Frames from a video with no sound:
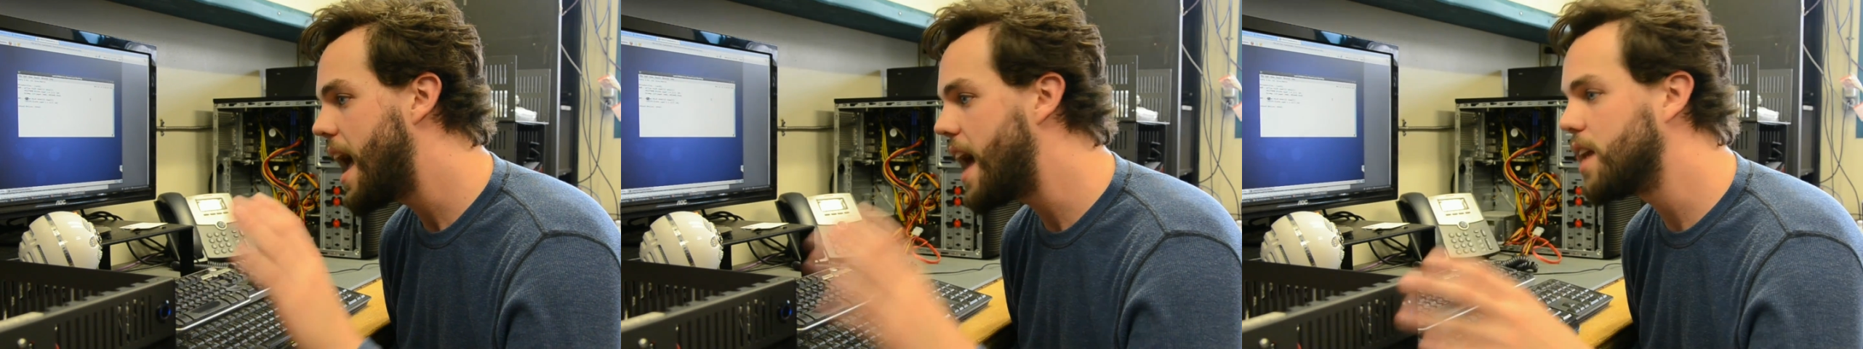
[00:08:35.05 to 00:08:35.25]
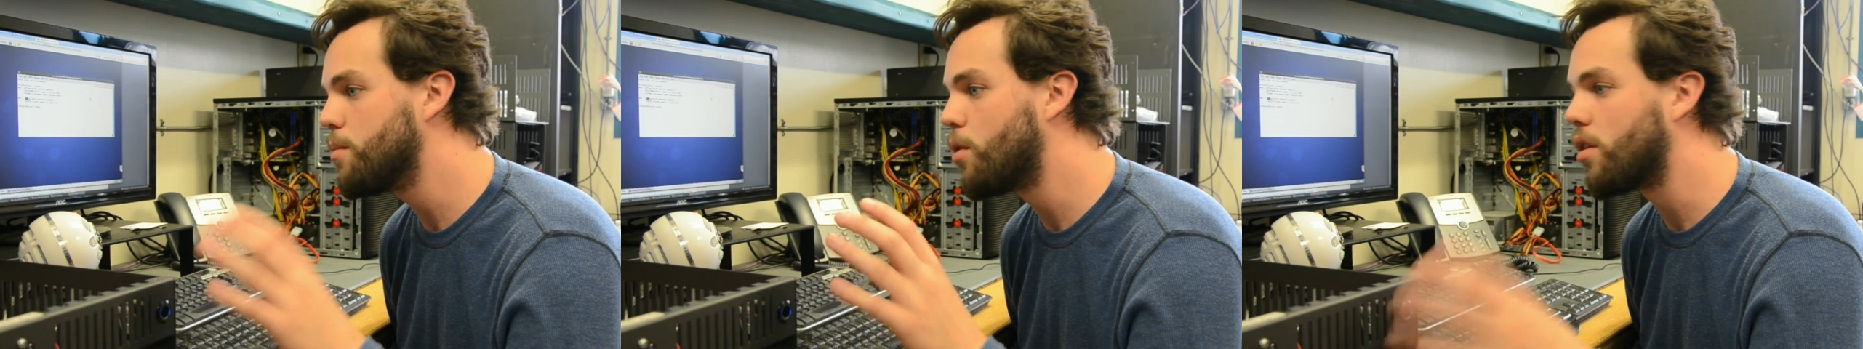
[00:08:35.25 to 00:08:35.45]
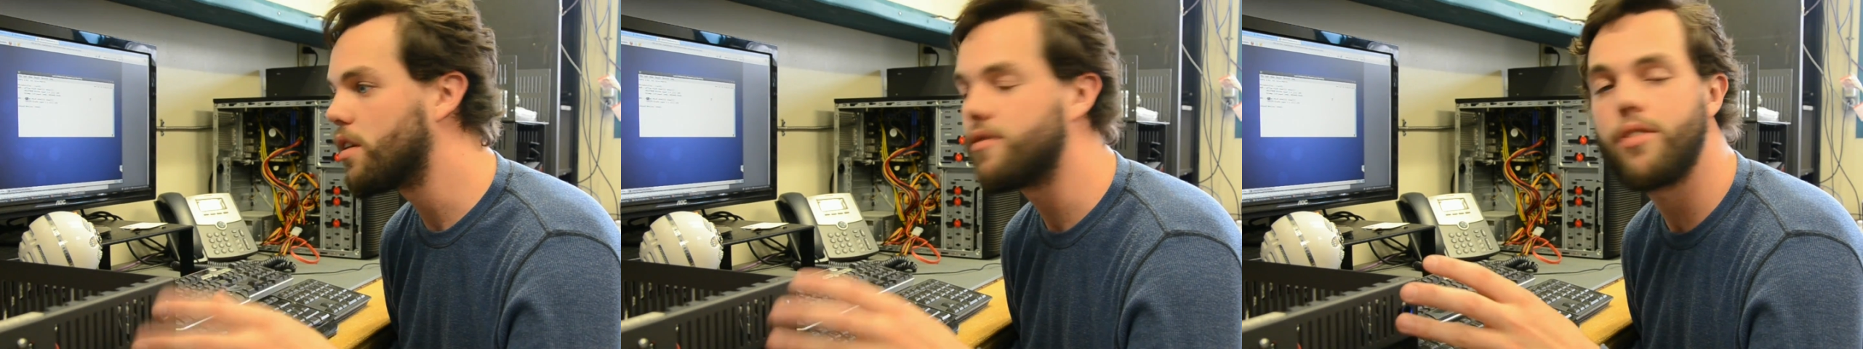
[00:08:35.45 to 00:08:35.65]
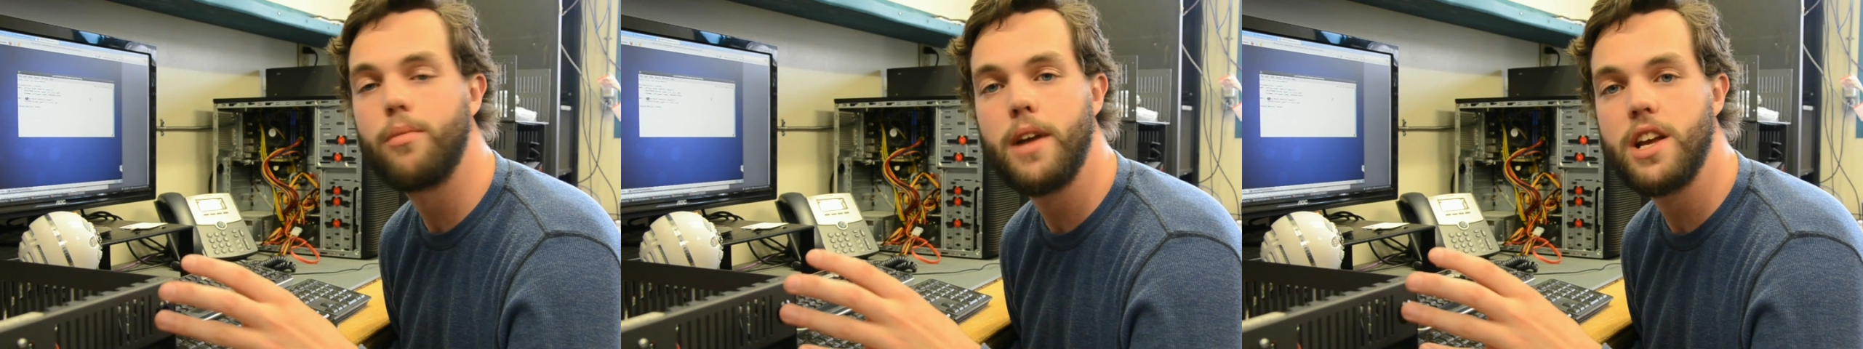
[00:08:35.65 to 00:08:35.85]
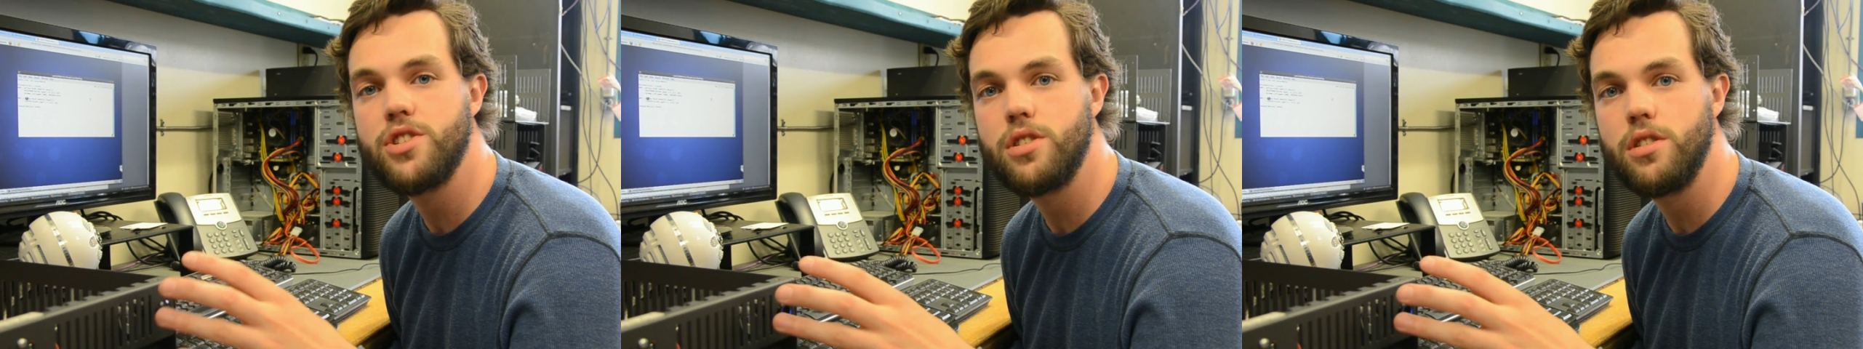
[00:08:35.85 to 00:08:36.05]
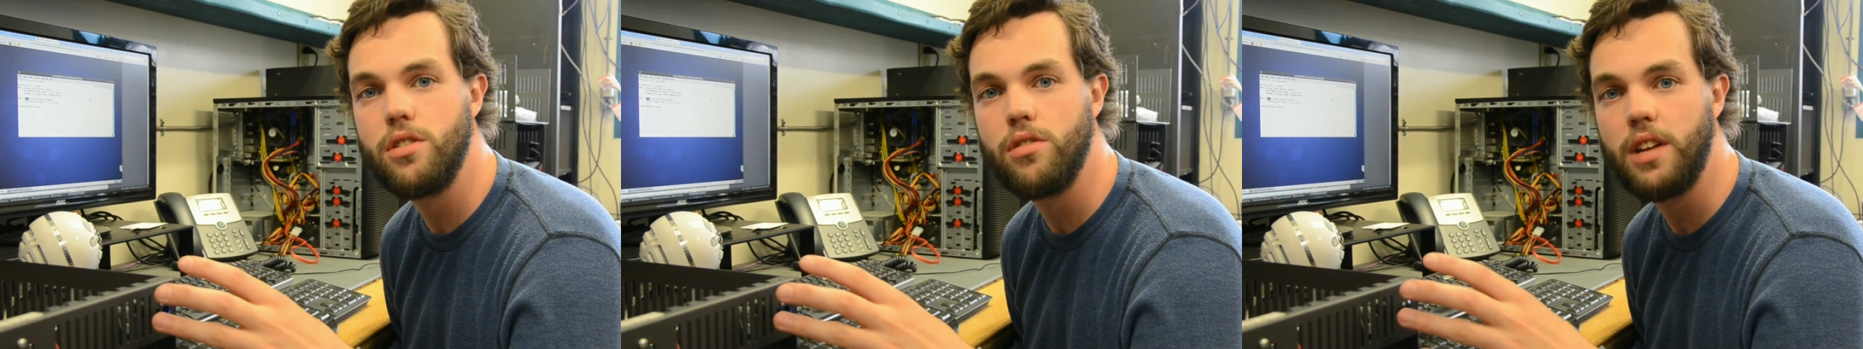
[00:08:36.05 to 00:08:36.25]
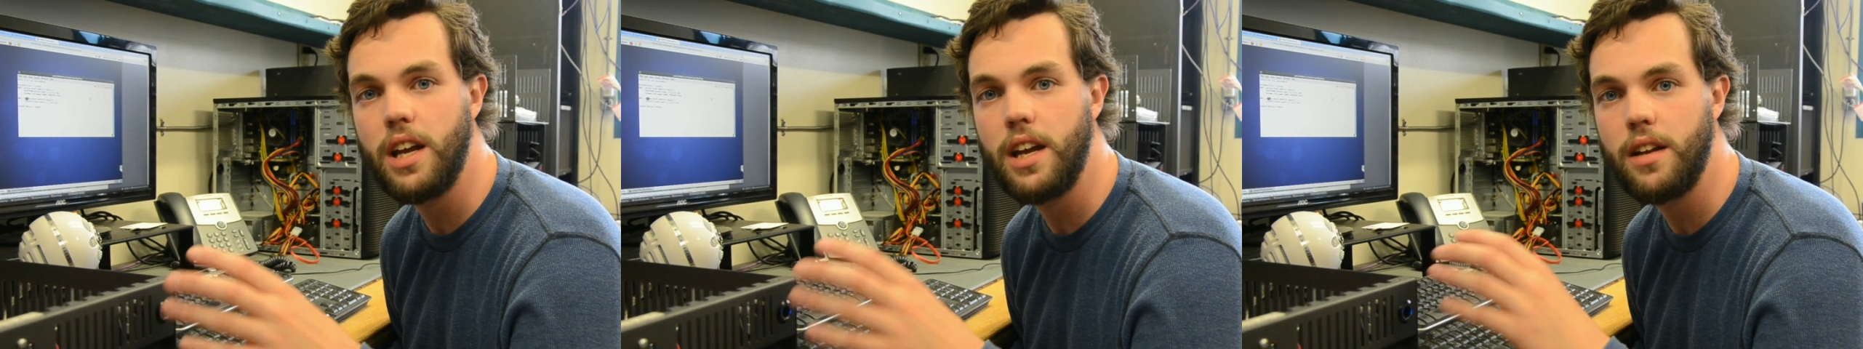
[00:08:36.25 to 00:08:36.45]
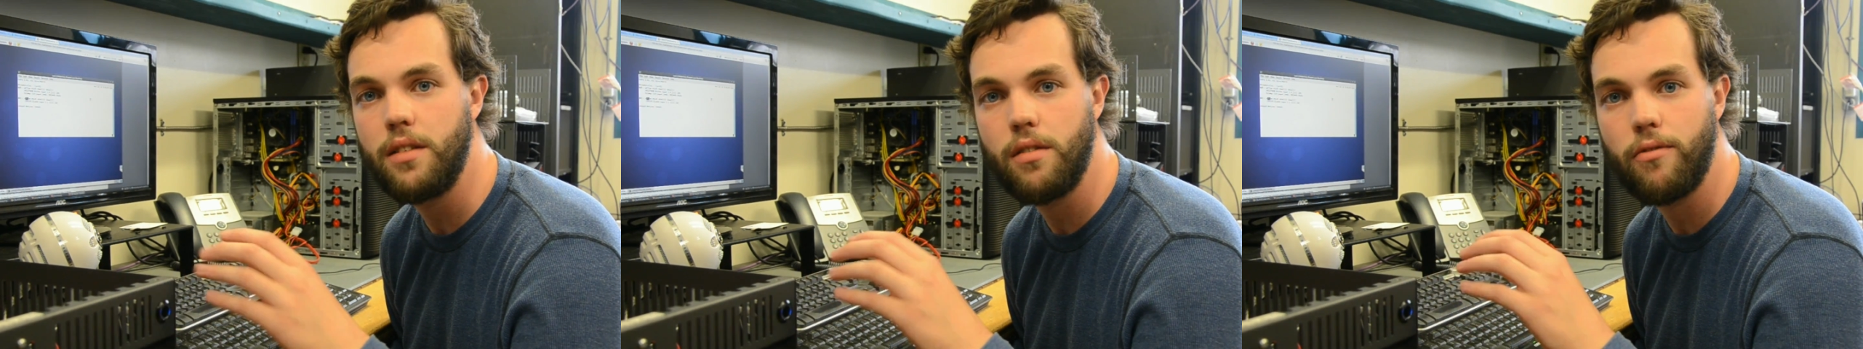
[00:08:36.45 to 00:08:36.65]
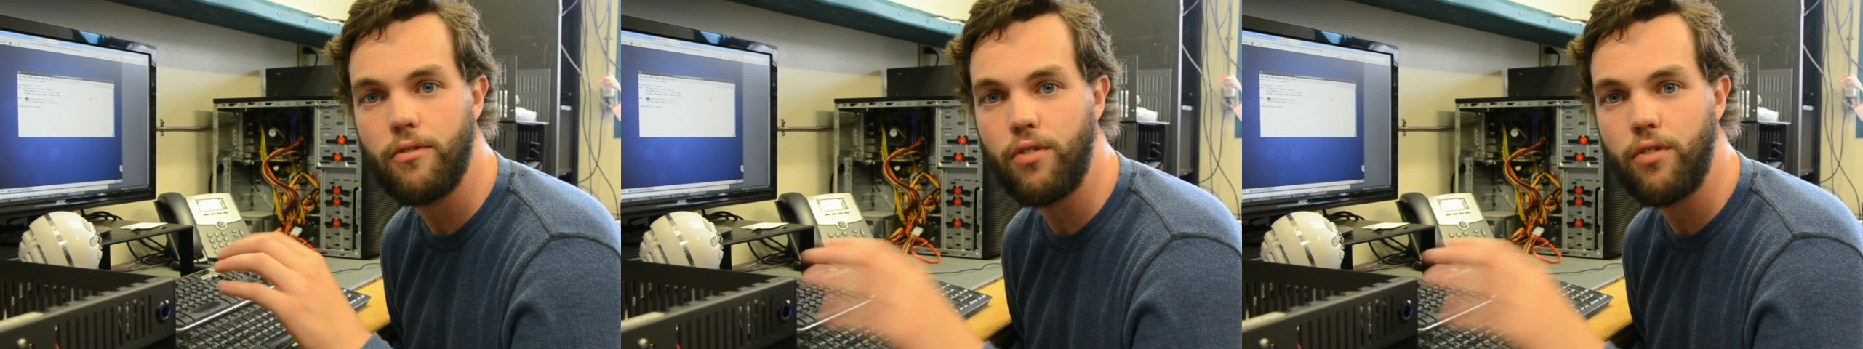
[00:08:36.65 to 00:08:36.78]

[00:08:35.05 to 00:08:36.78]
Any more information you need,